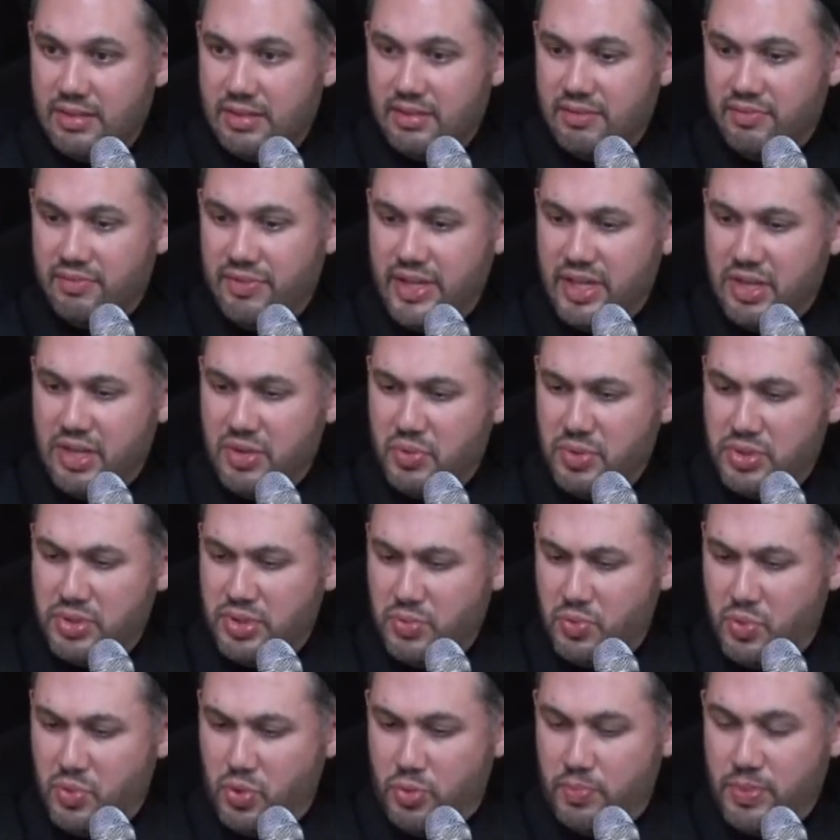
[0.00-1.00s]
that it was a
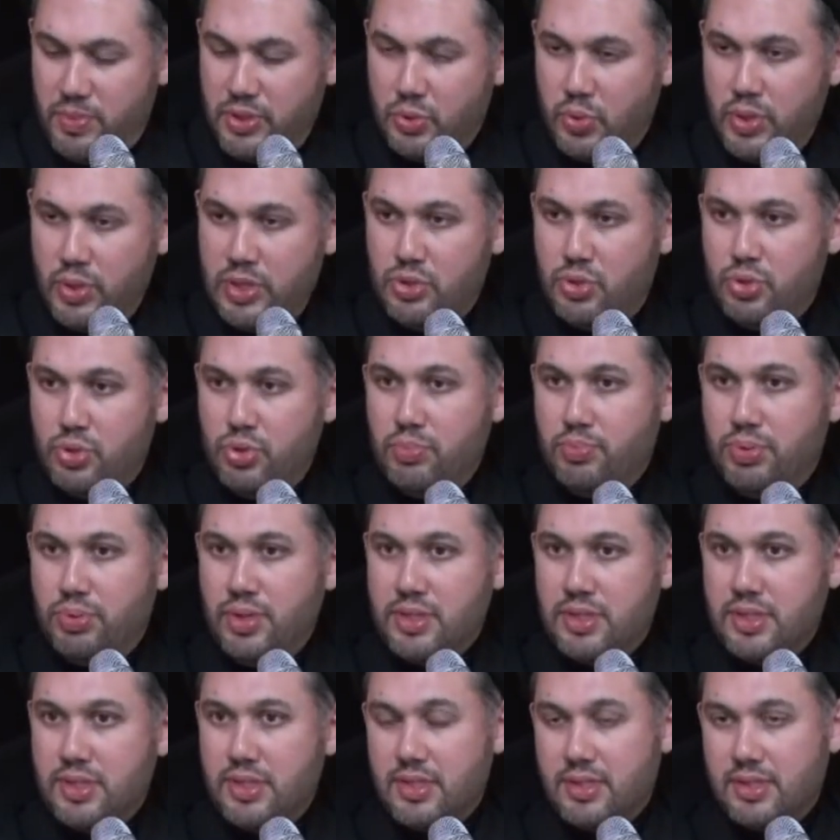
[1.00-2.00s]
war between two
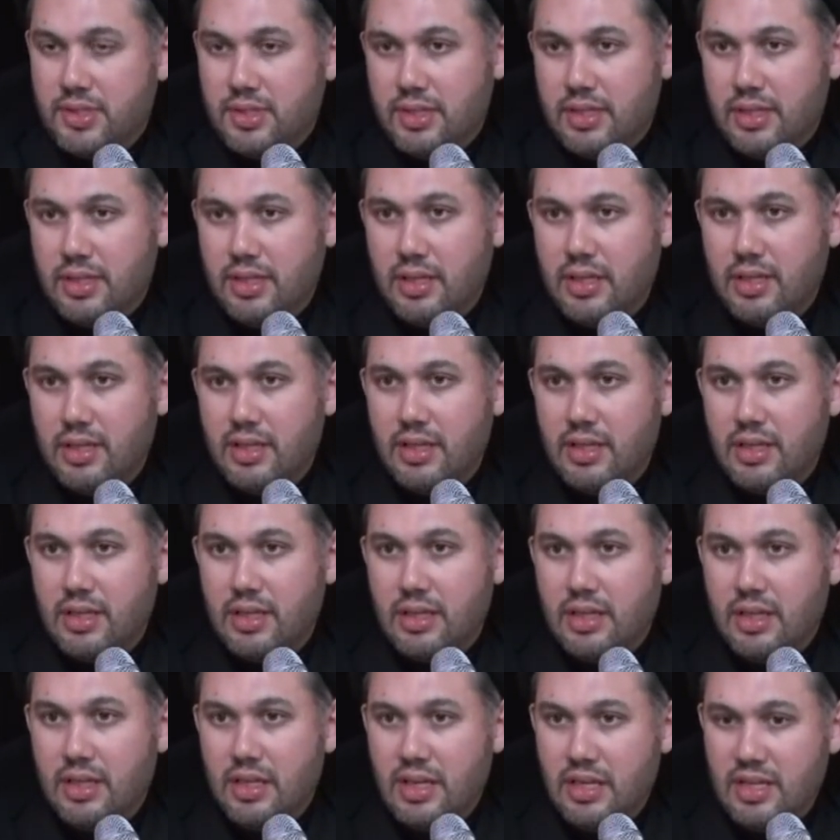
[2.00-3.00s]
princes,
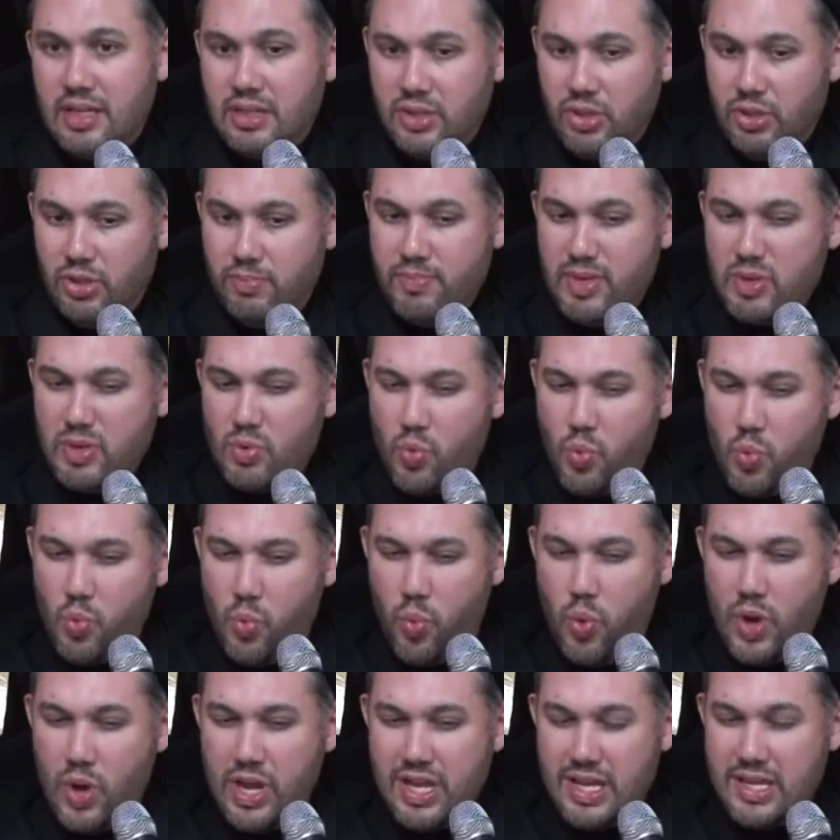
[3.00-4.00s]
tell me
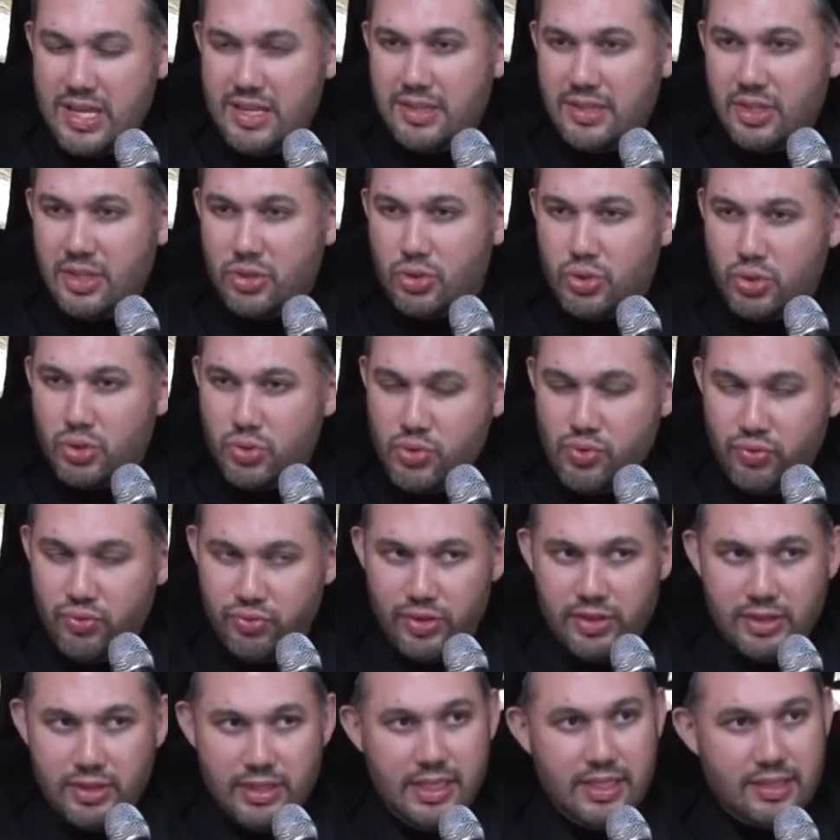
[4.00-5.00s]
where's the truth
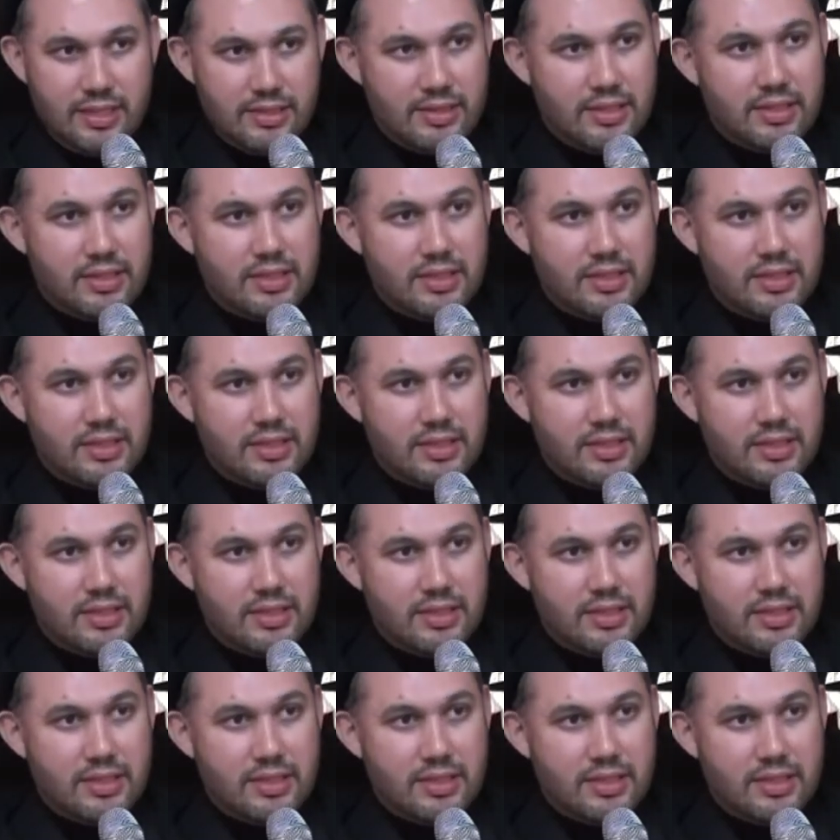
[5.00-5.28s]
in that?